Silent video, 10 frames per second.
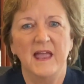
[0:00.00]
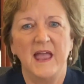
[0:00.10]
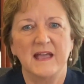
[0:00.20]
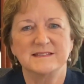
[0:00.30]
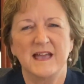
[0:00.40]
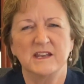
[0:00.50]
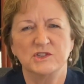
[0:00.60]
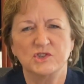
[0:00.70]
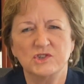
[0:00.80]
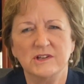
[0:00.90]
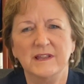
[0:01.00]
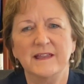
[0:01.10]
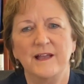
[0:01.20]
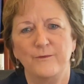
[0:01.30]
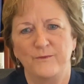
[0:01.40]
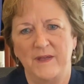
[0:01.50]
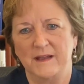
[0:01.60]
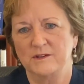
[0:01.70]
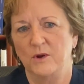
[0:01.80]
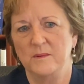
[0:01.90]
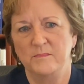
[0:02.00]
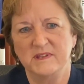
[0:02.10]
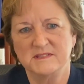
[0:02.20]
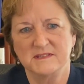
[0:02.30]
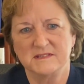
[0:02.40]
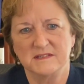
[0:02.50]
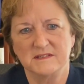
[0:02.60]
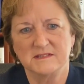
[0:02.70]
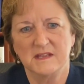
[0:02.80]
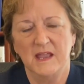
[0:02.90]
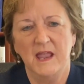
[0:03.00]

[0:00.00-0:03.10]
has had a chilling effect on businesses